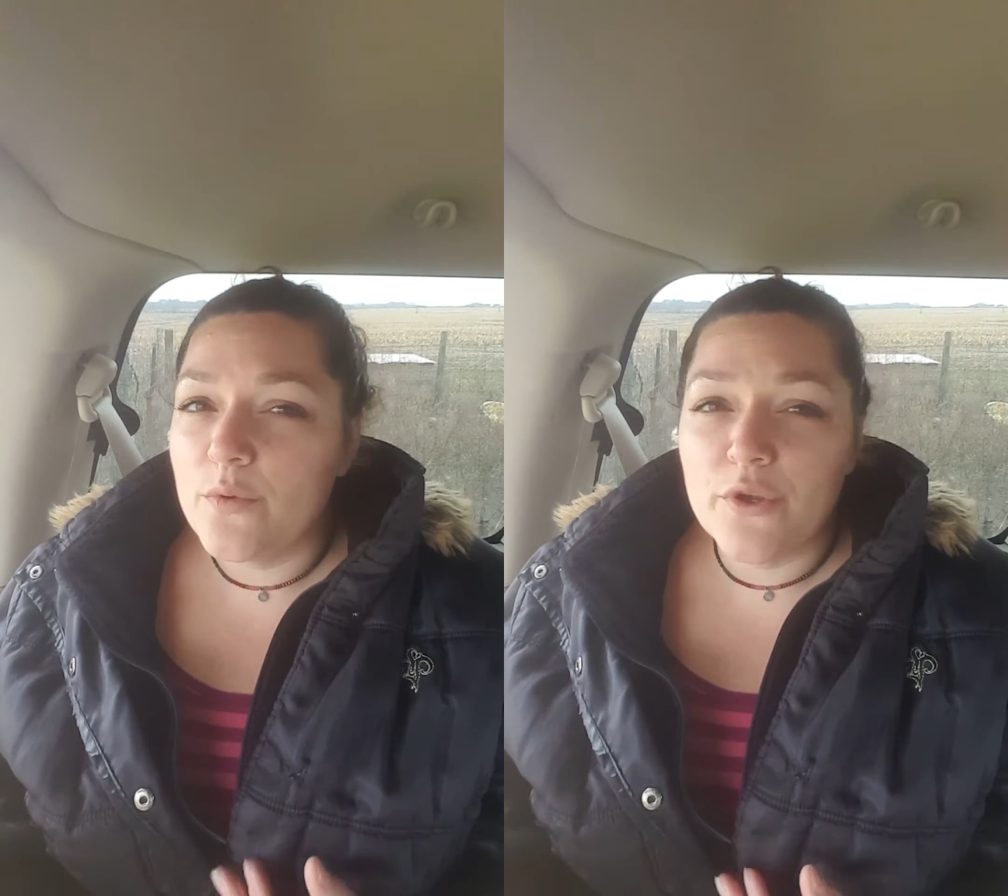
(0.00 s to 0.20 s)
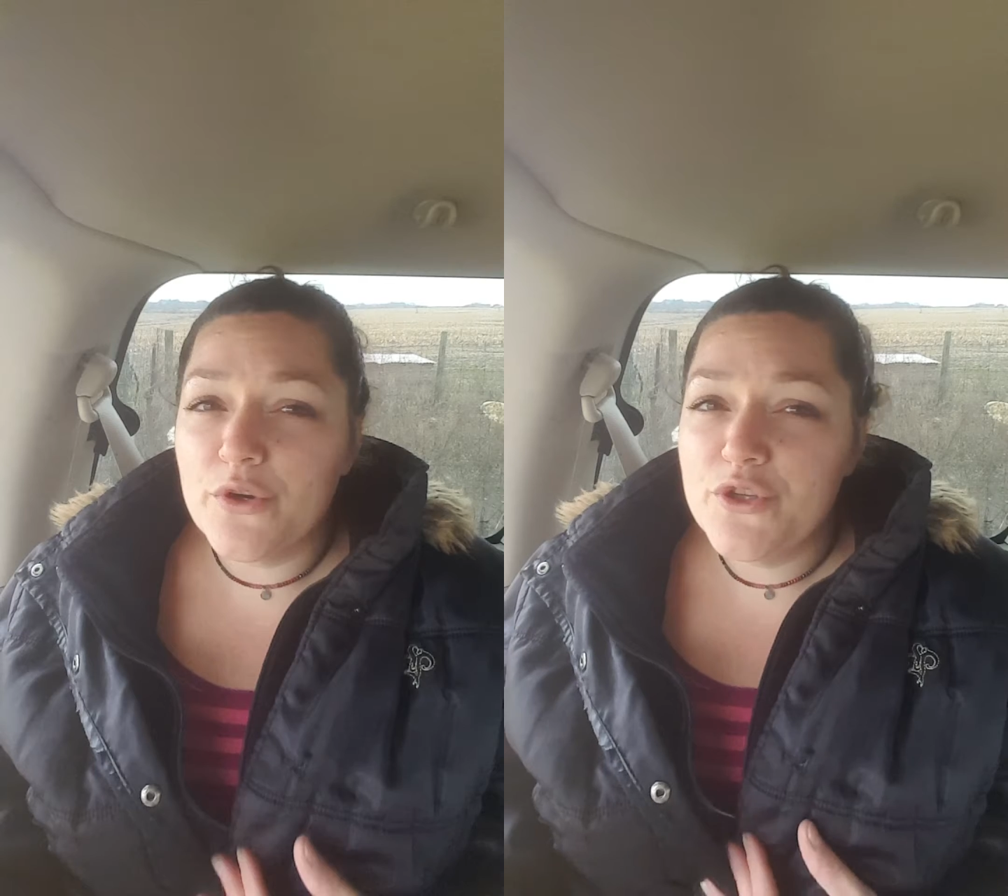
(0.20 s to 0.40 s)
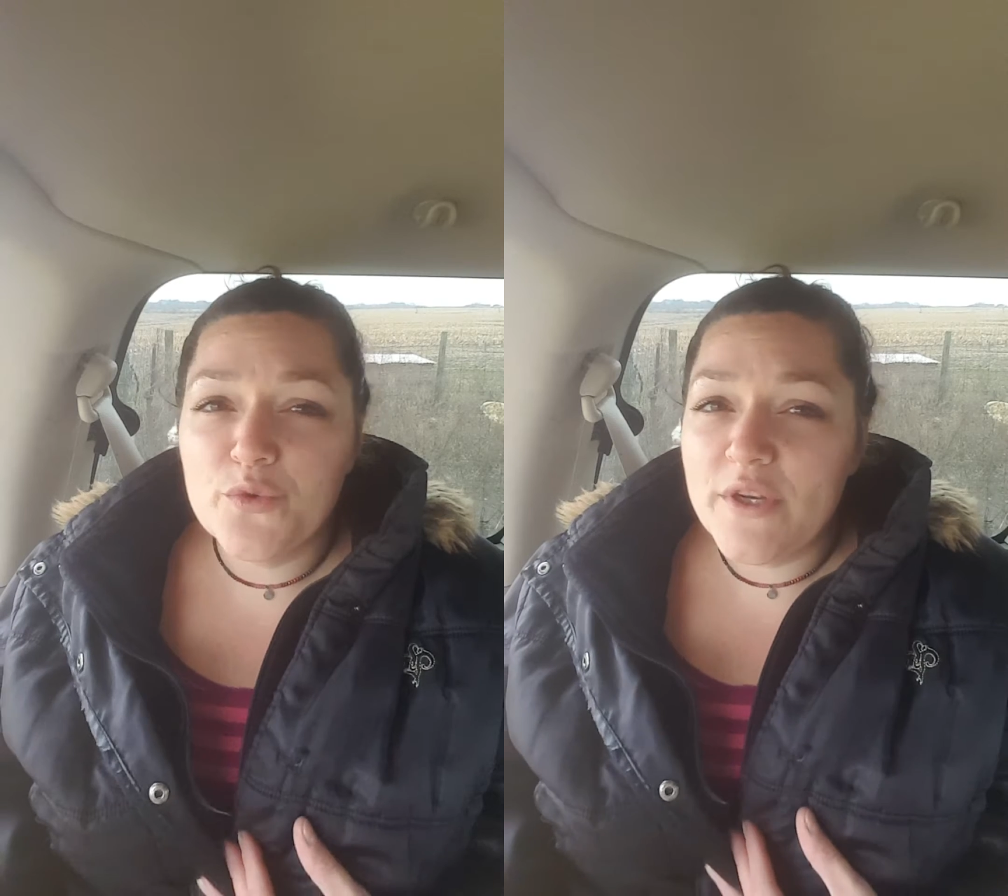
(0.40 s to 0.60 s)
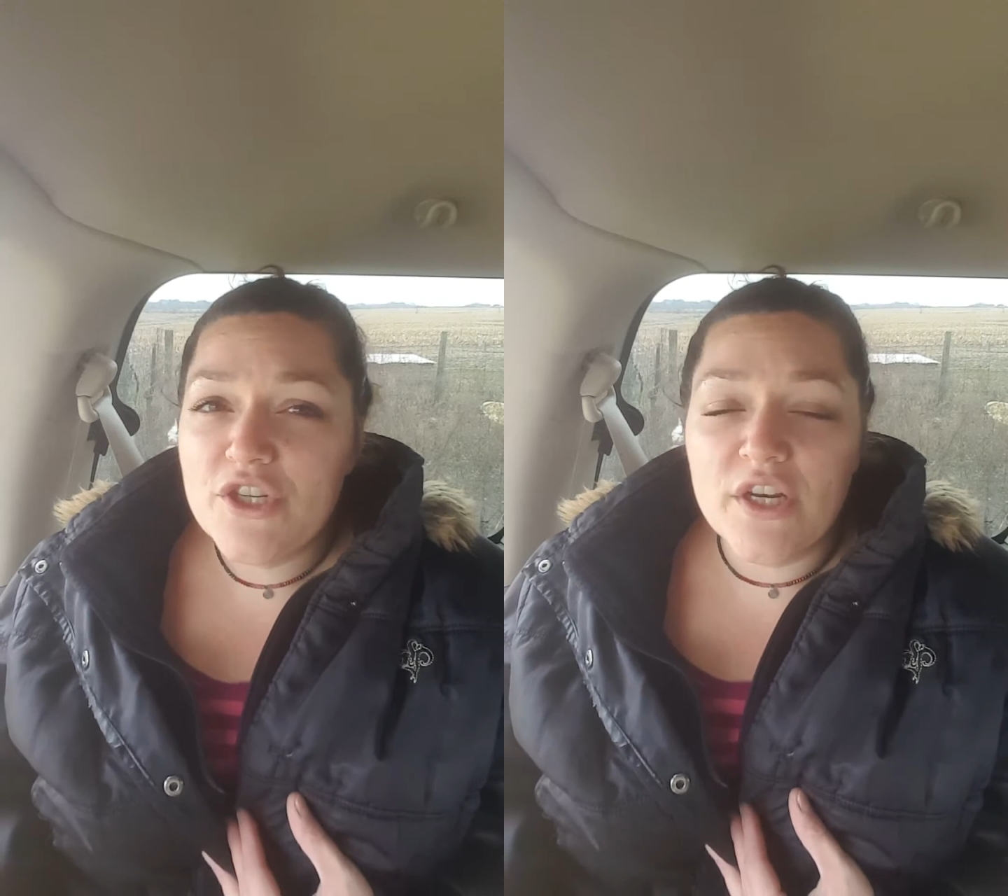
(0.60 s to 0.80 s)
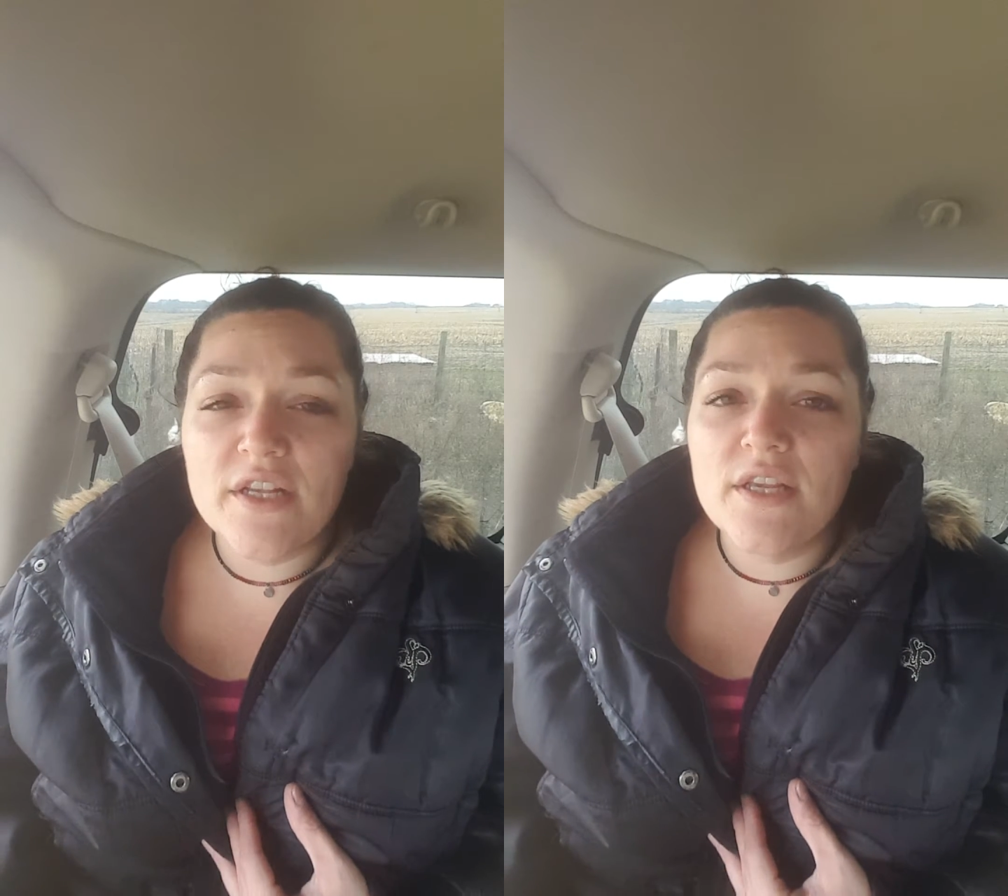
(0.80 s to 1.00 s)
your
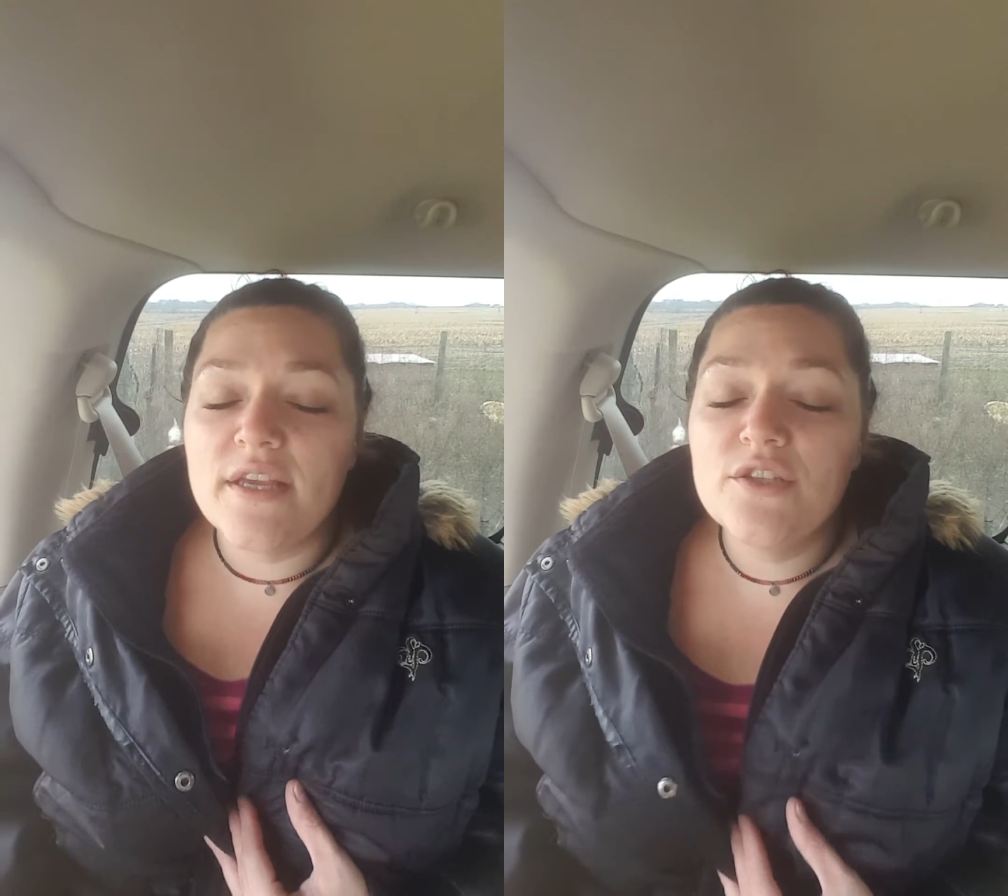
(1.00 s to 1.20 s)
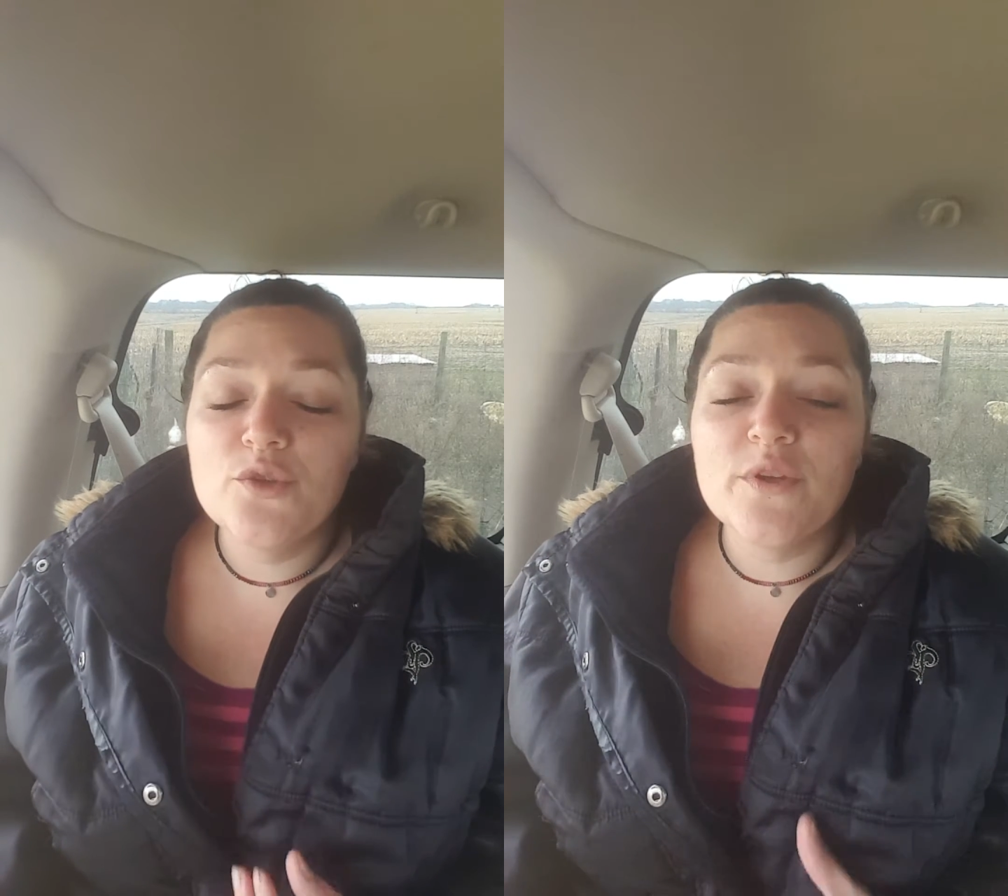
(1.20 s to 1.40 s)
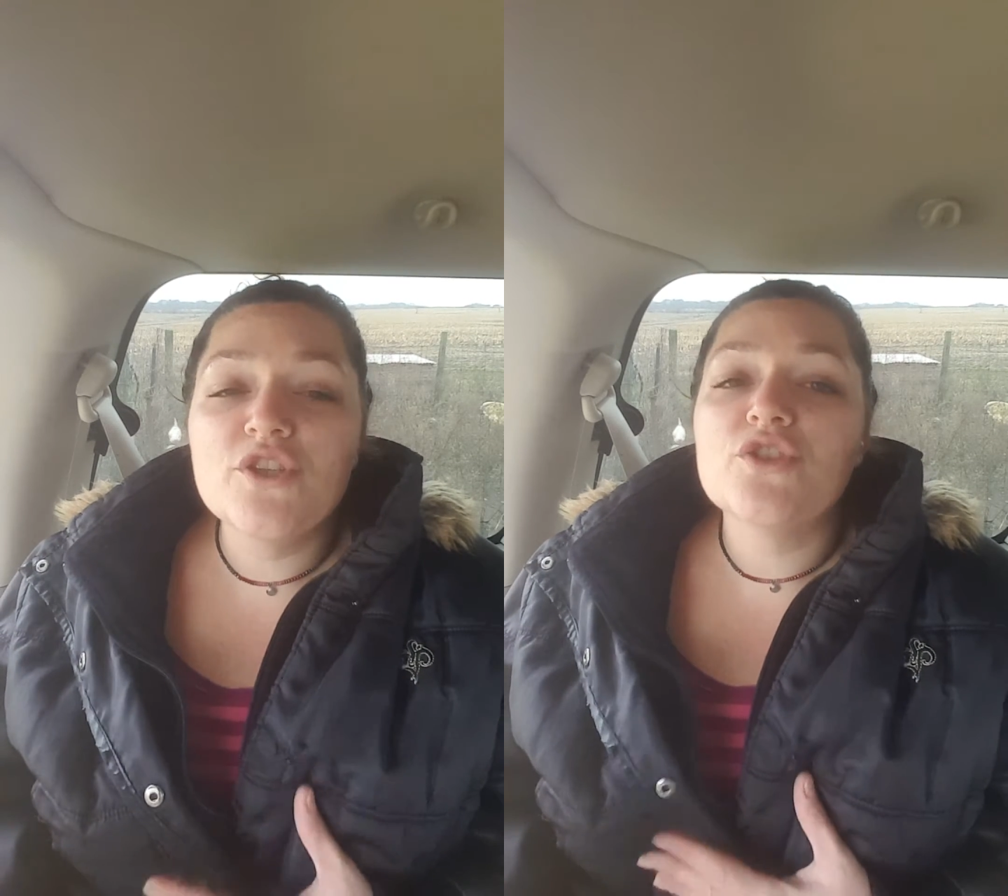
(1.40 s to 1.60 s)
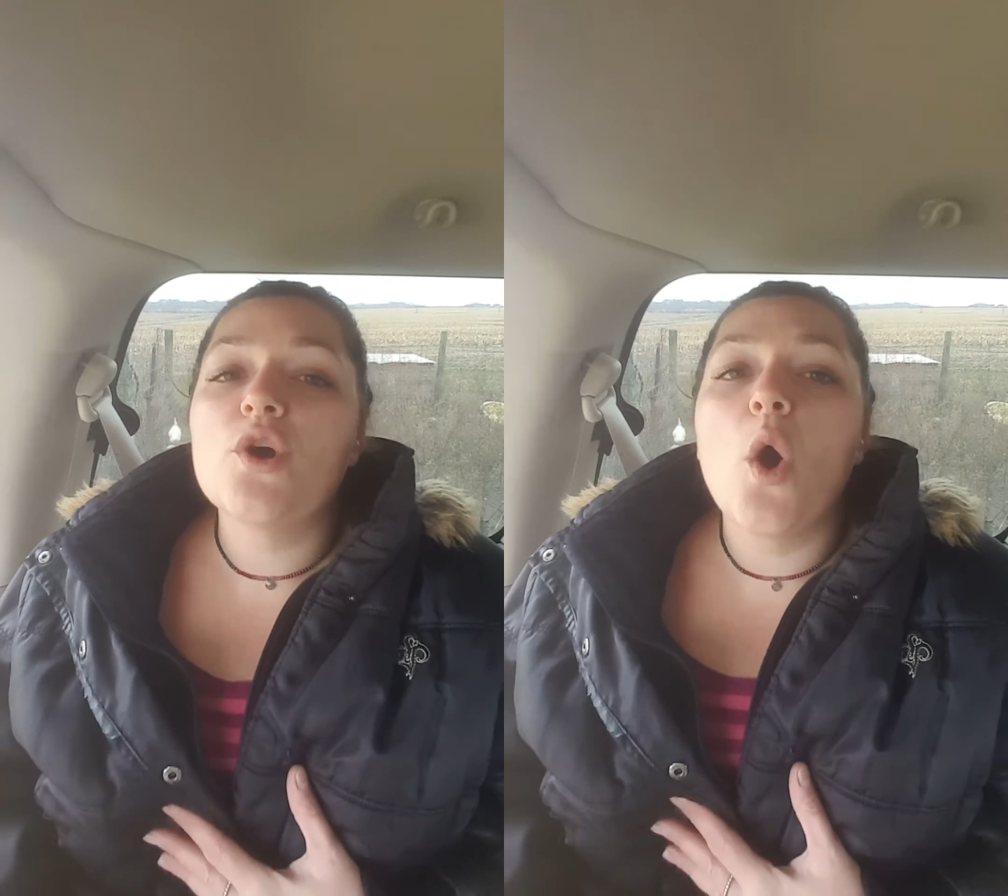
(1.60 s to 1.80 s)
intuition's